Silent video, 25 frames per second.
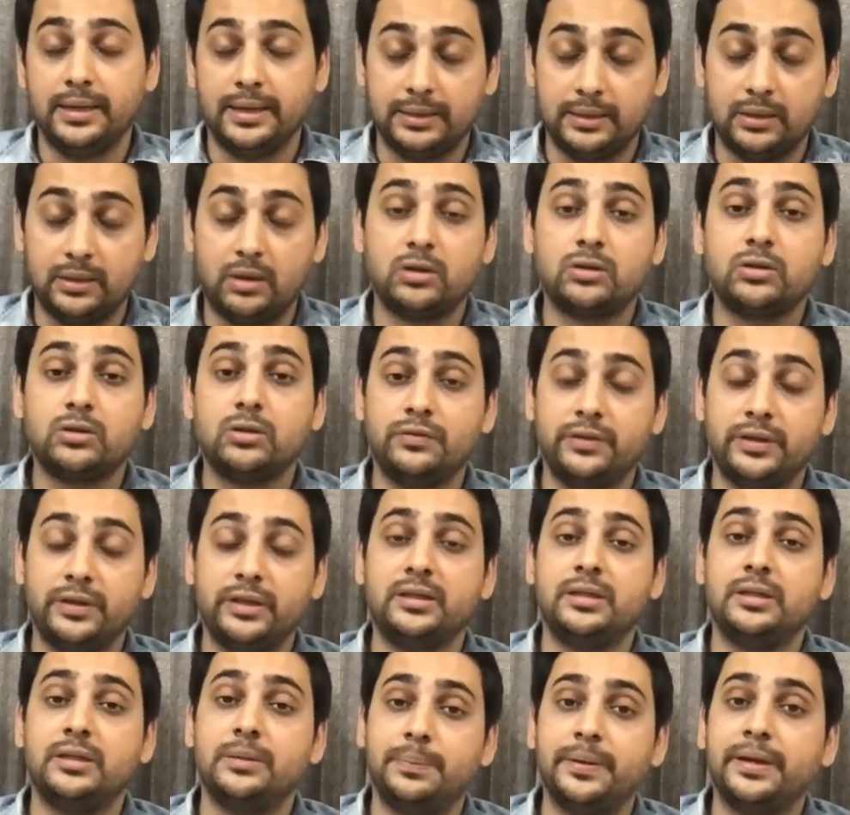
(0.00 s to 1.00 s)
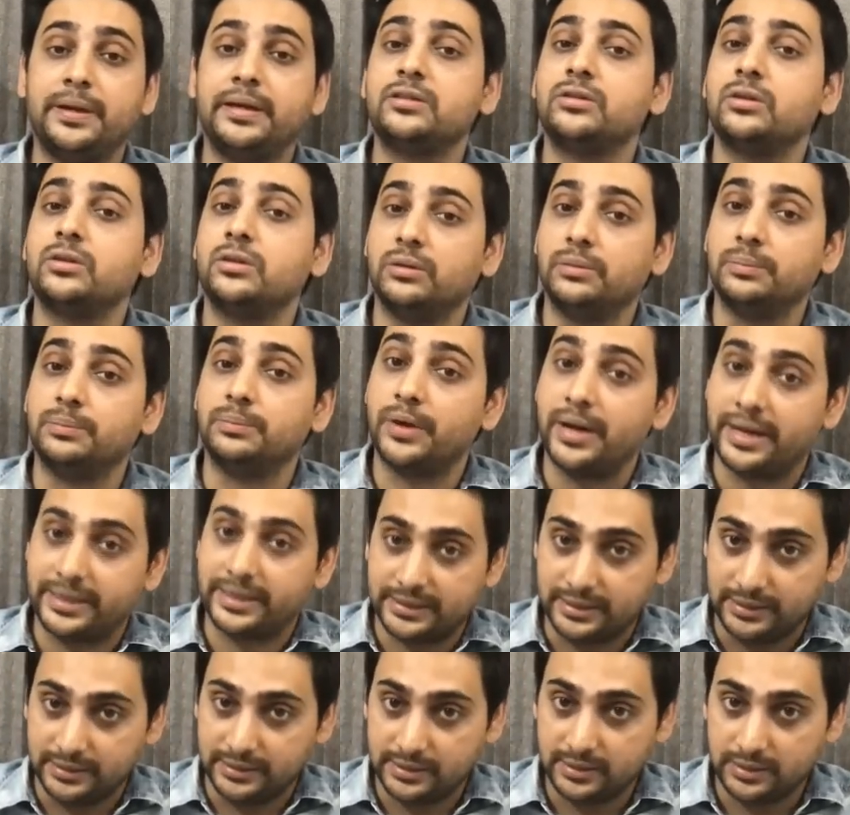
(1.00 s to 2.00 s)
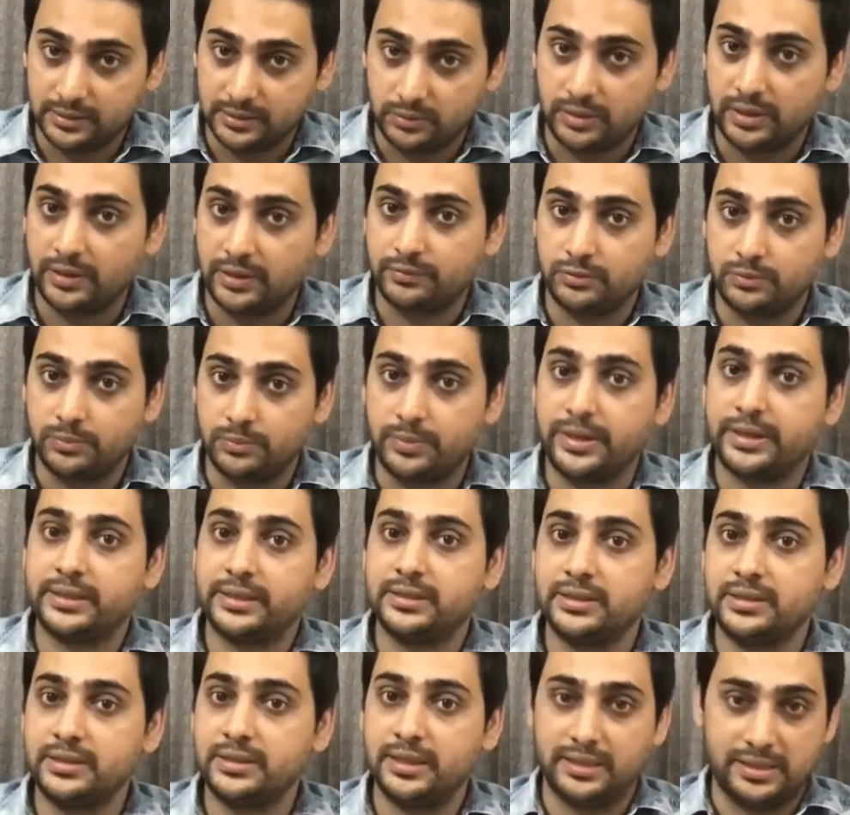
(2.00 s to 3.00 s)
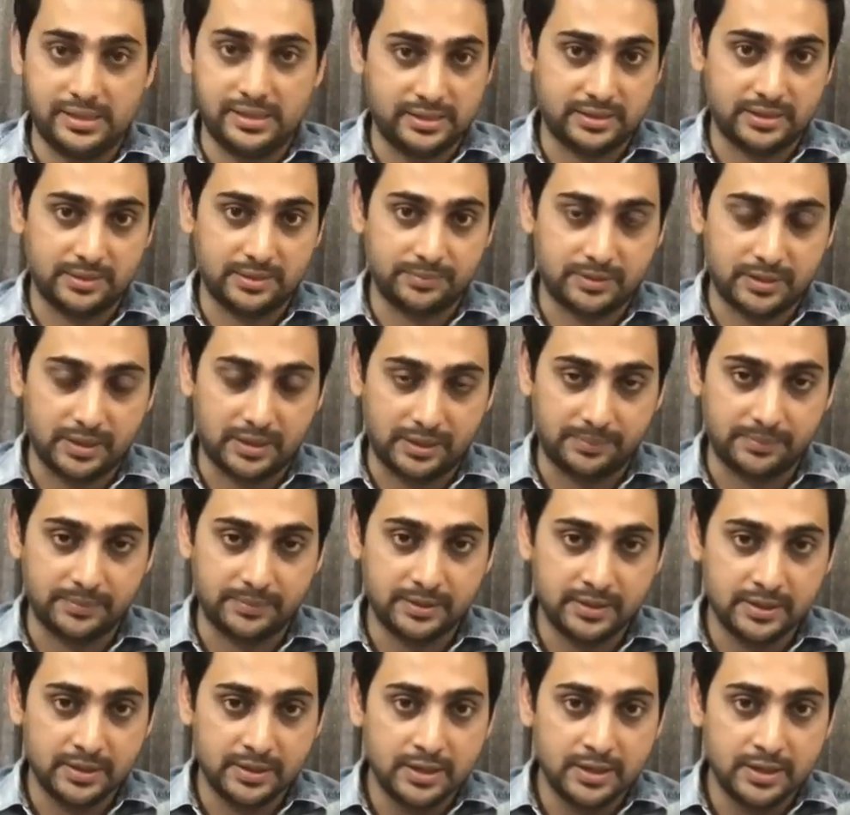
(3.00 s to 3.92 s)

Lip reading: a lot of it depends on practice. You have to practice, taking some time.